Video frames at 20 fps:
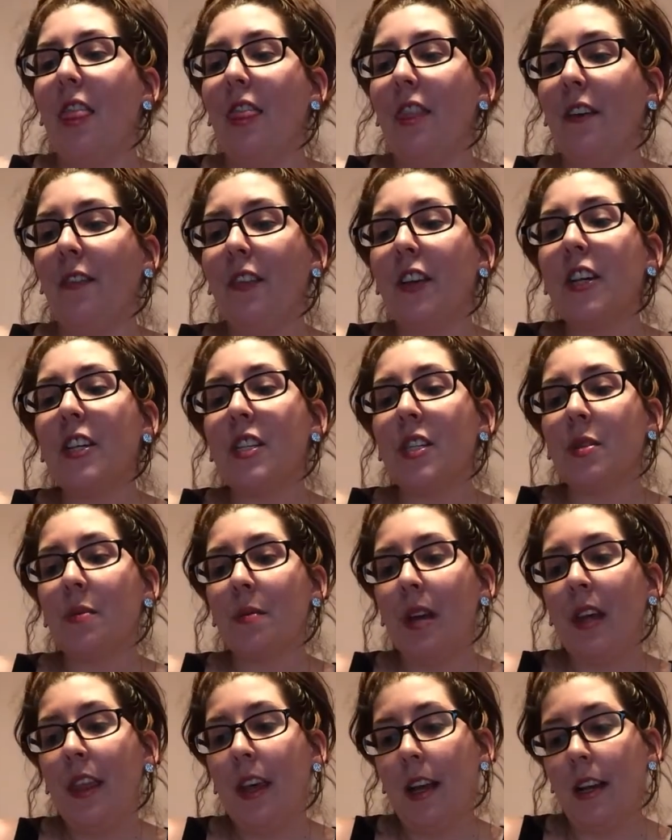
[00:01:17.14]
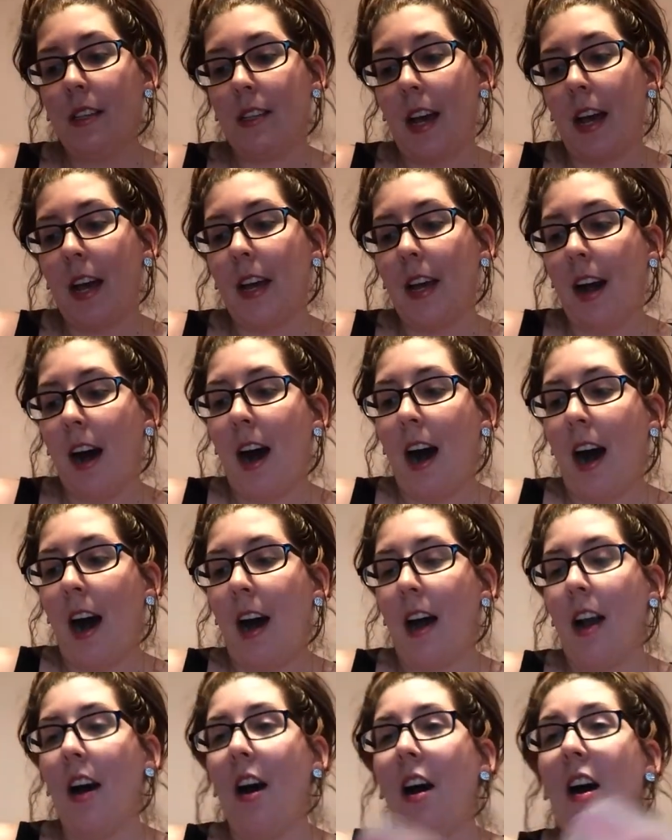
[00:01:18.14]
the first three things I
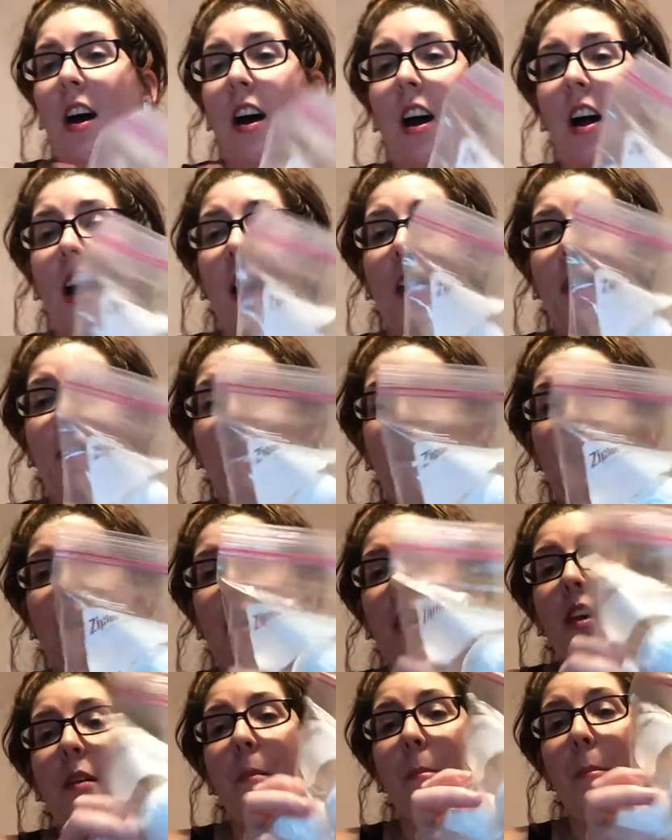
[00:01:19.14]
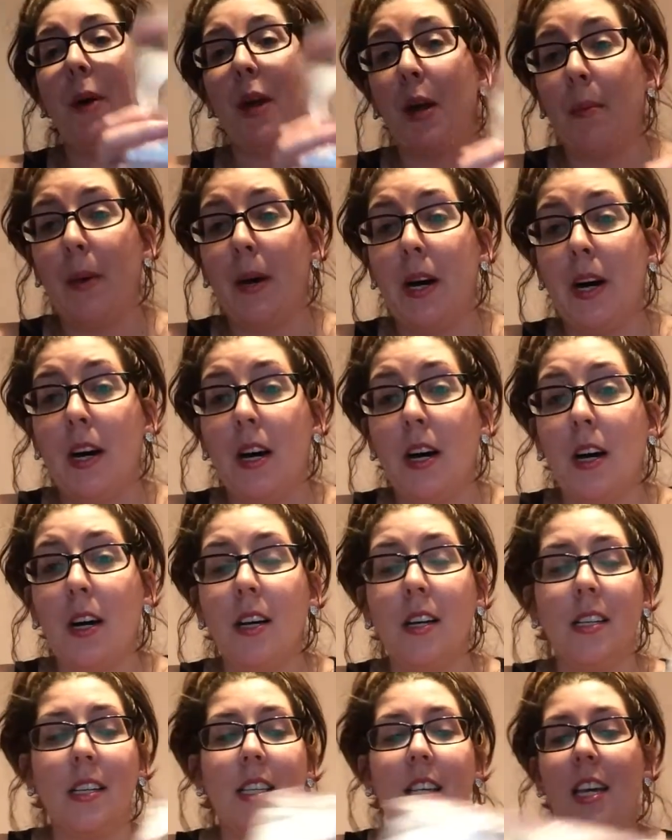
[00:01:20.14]
got are the
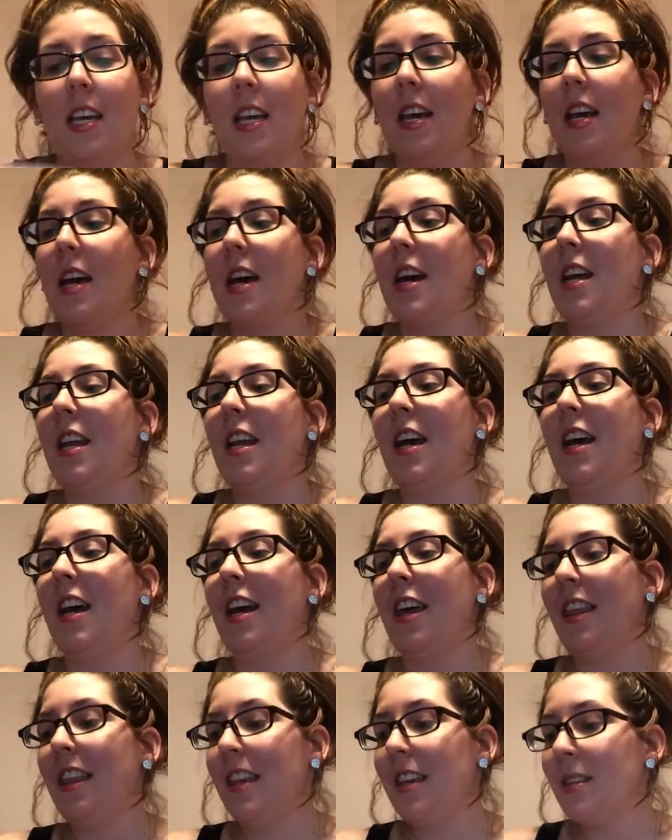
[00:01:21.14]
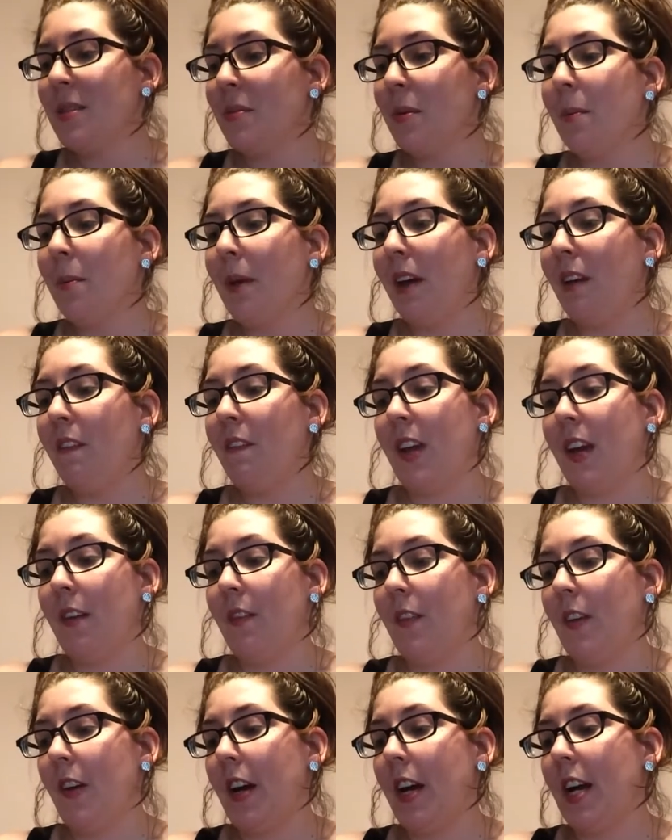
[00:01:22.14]
Butterballs, and these were my
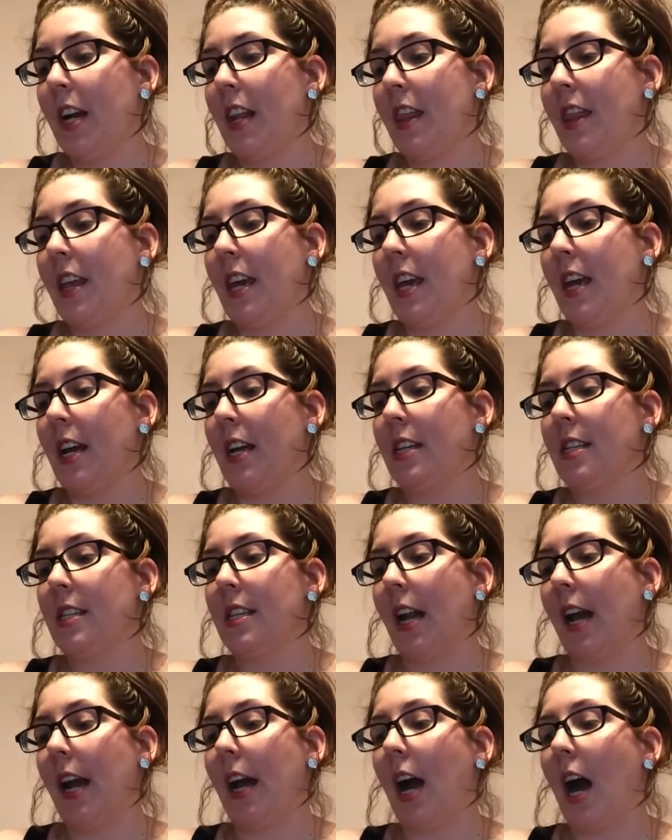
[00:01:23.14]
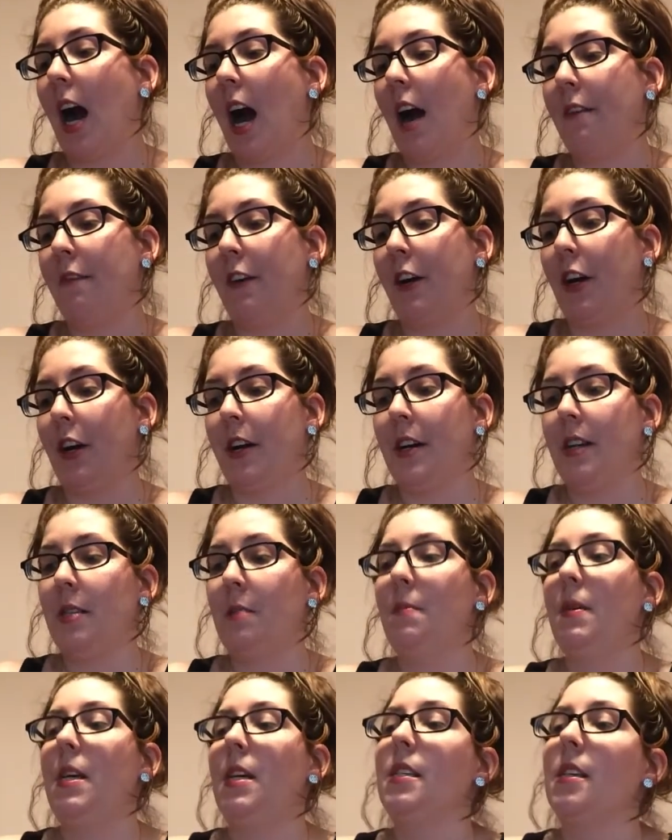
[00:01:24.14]
favorite things that I got for
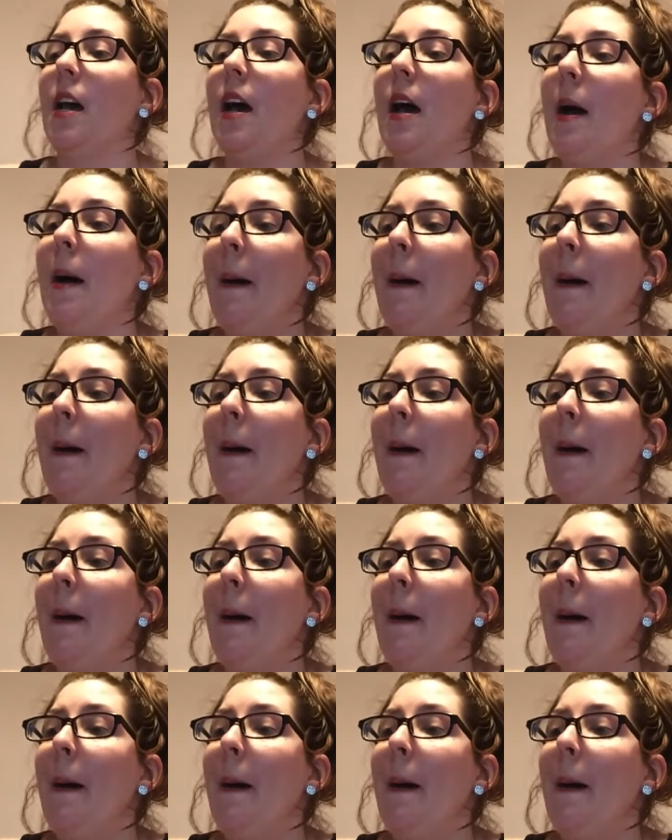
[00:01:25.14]
Christmas.